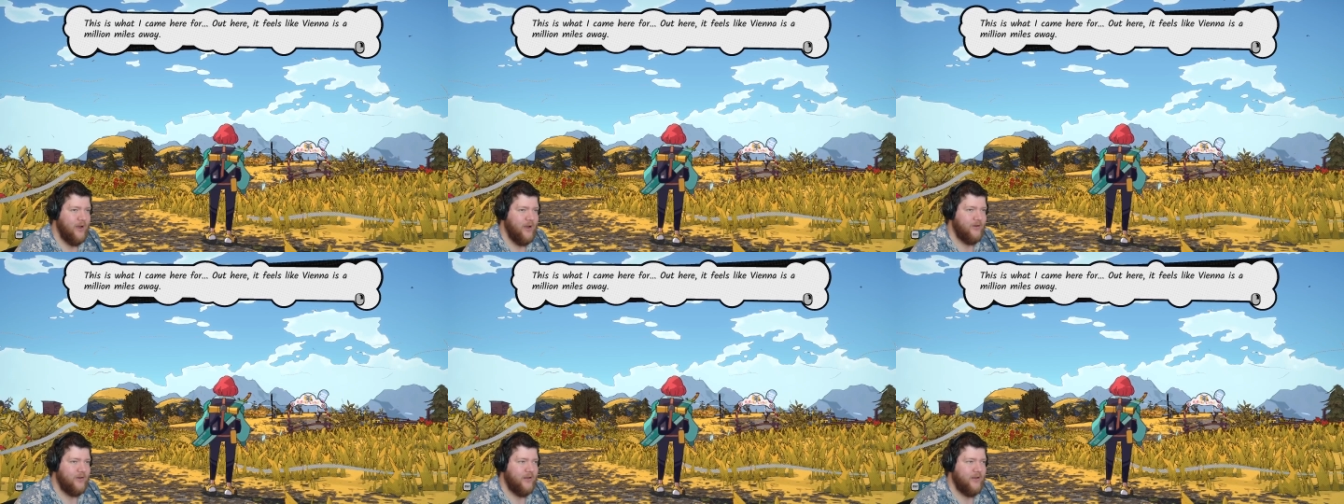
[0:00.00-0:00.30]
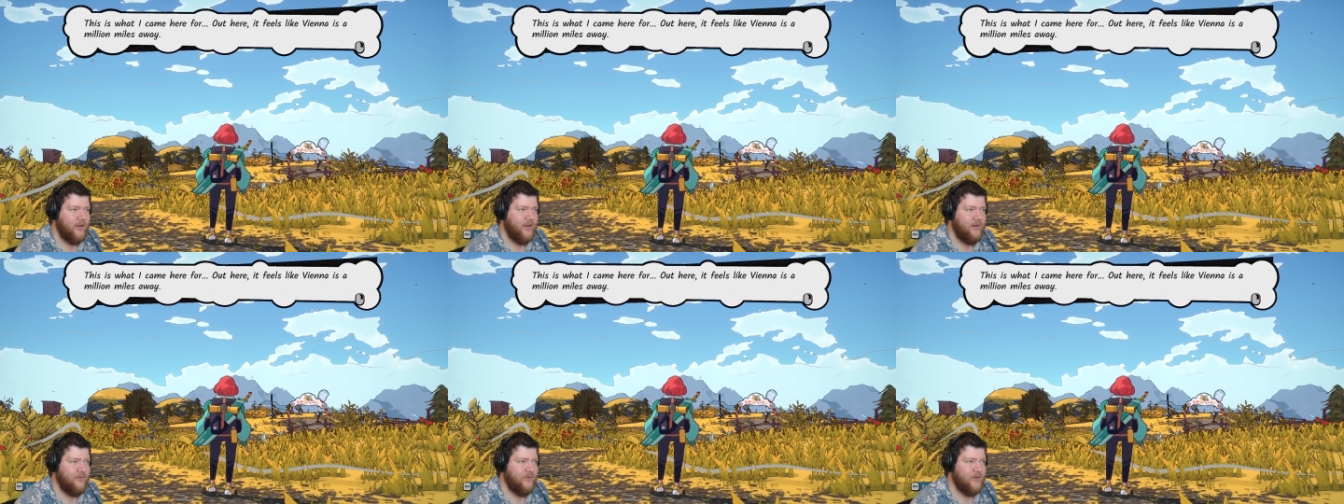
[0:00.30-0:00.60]
Out
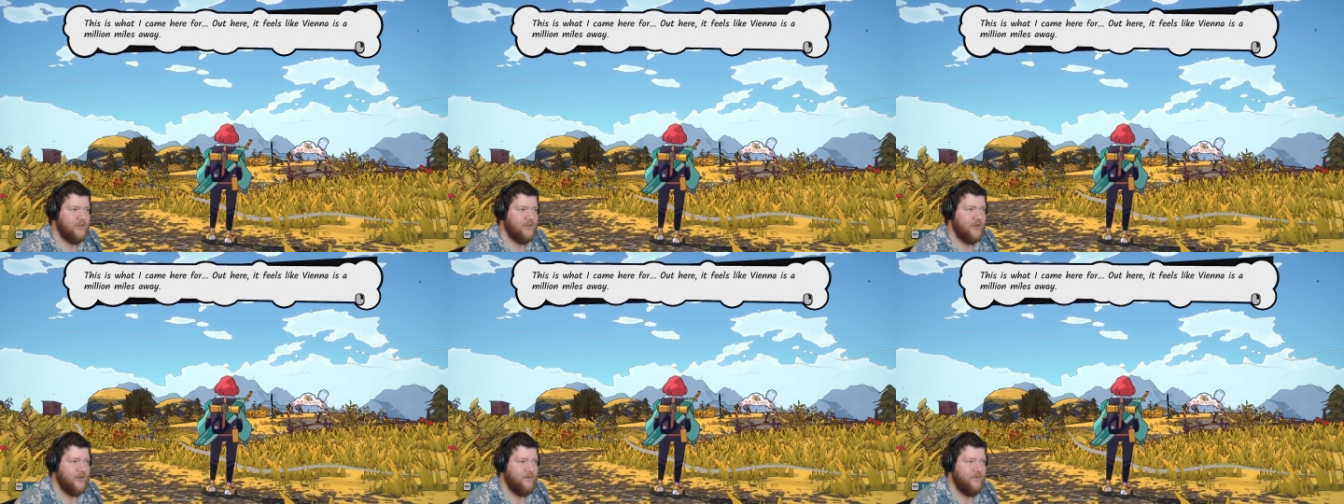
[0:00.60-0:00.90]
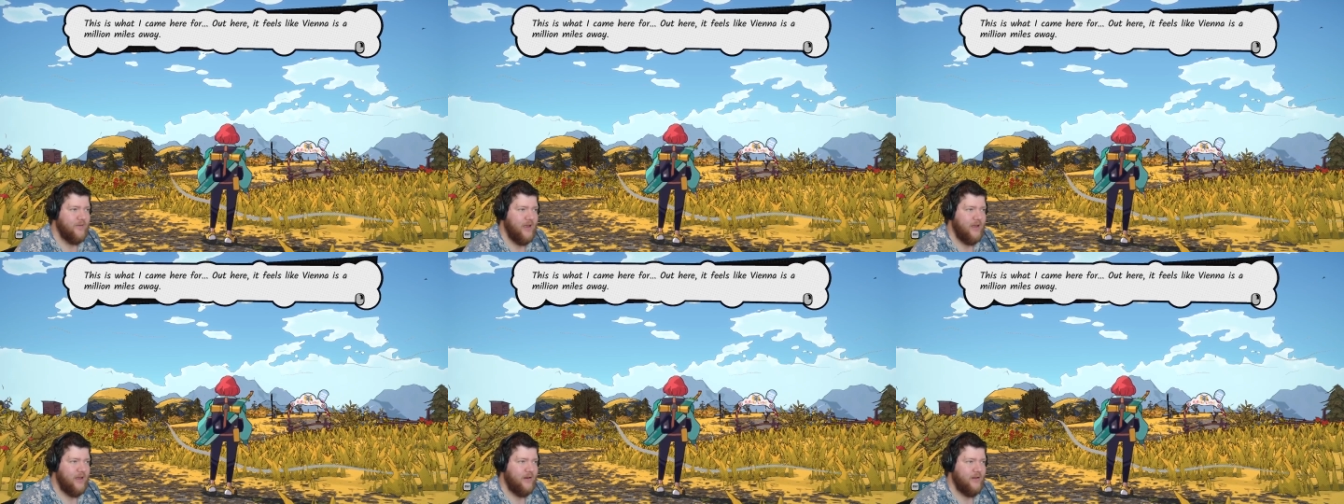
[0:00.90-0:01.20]
here, it feels like
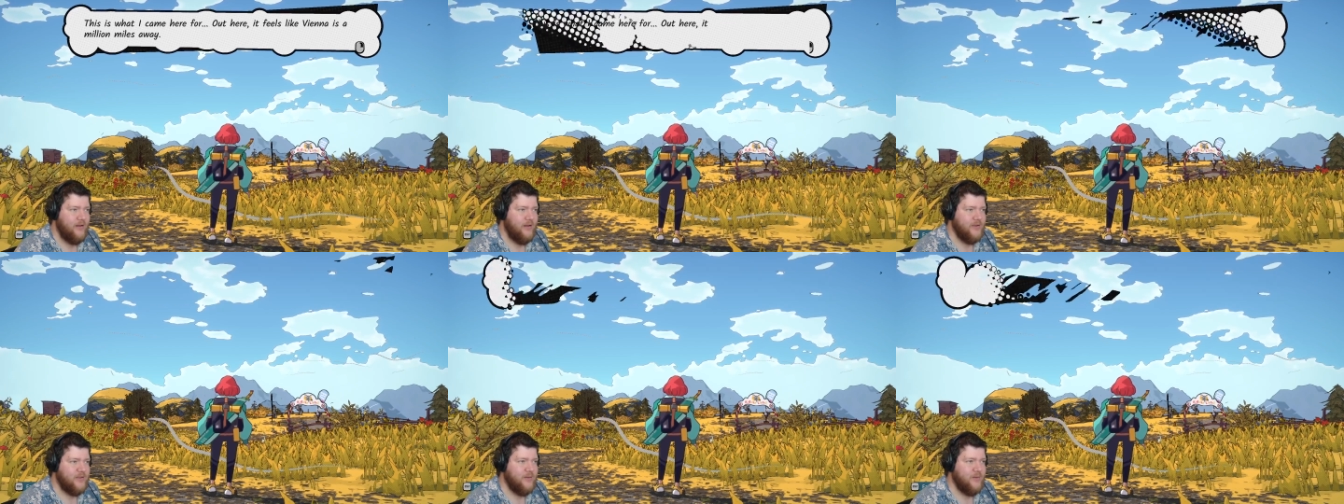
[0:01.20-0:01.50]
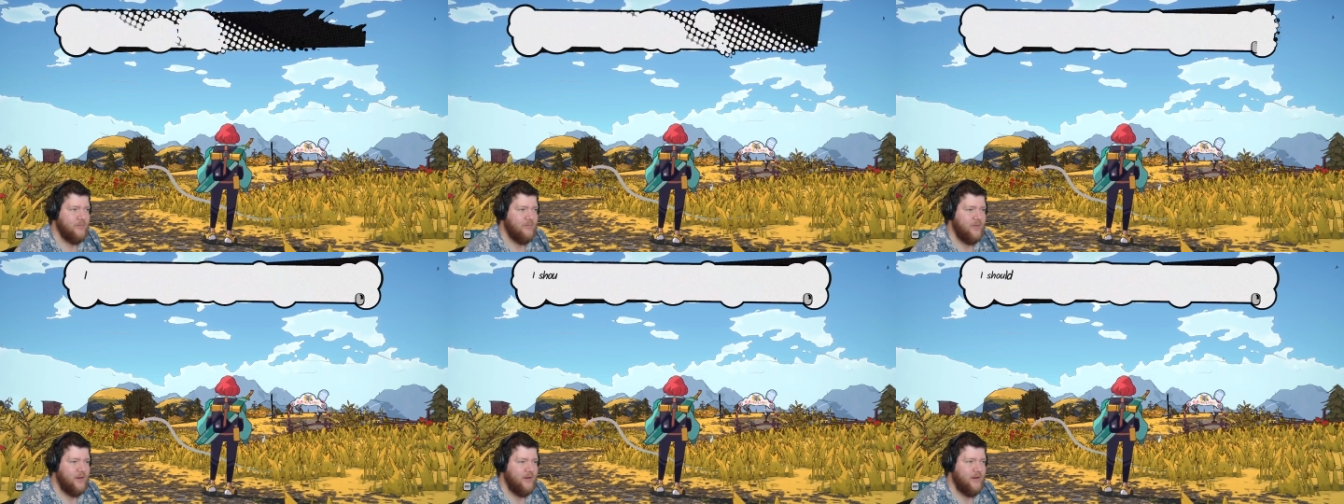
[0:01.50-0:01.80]
Vienna is a
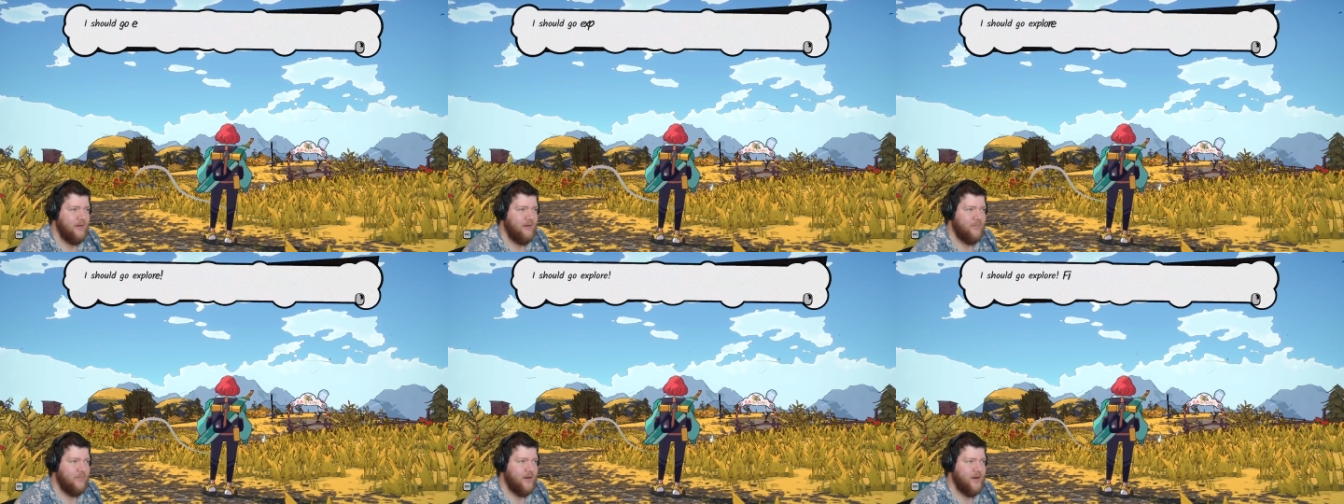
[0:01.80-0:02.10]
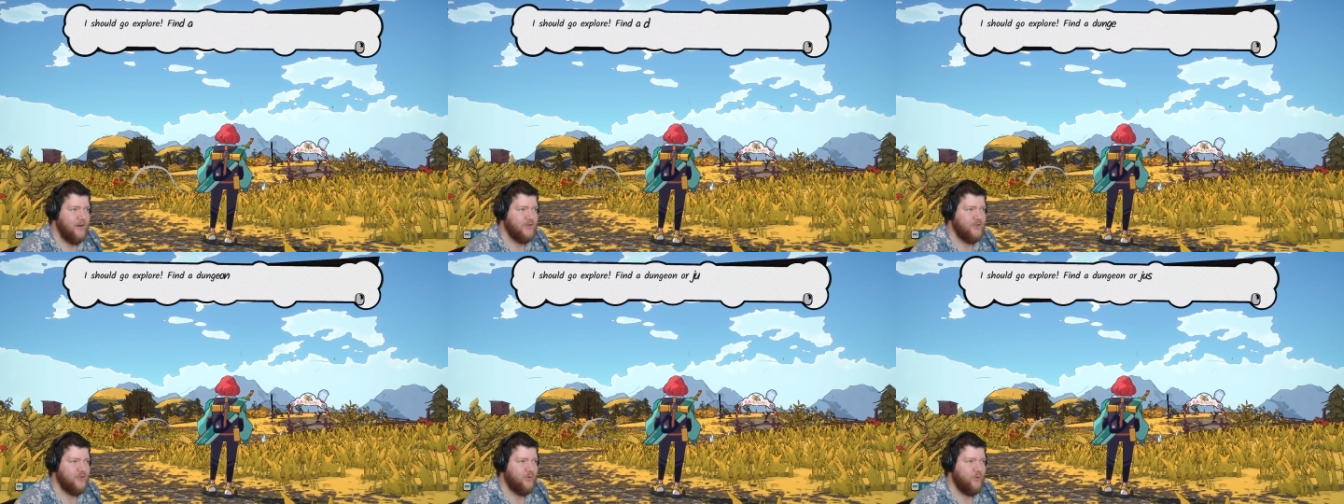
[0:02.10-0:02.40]
million
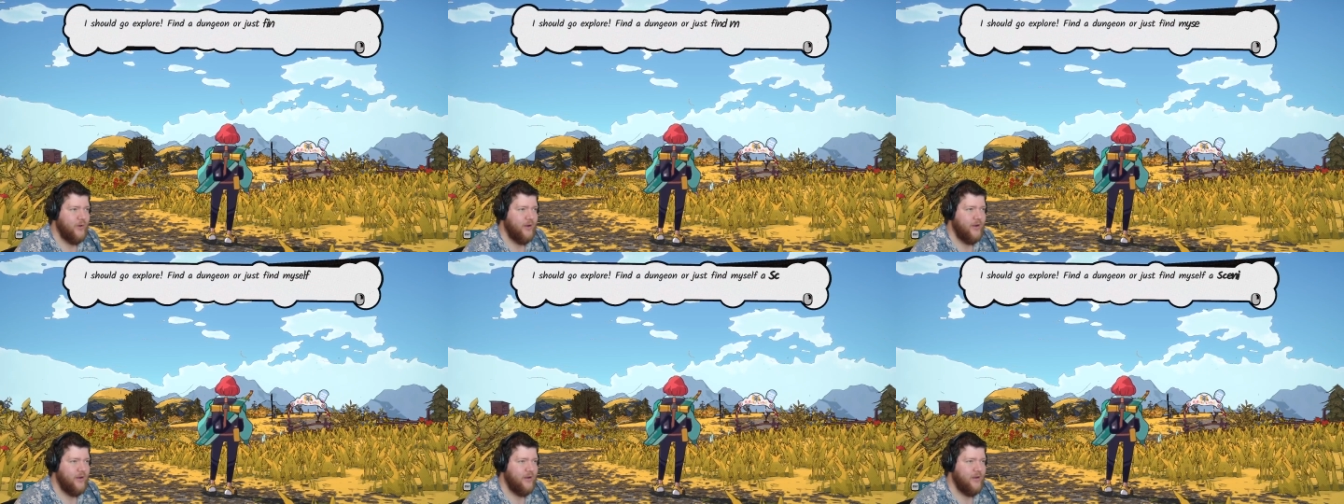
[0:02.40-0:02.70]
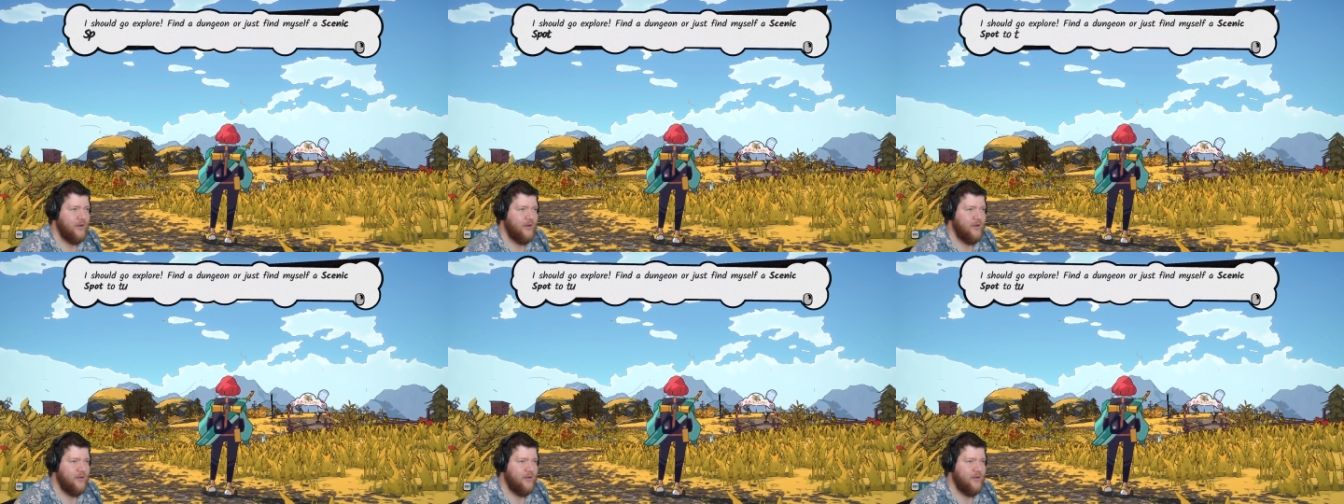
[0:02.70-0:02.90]
miles away.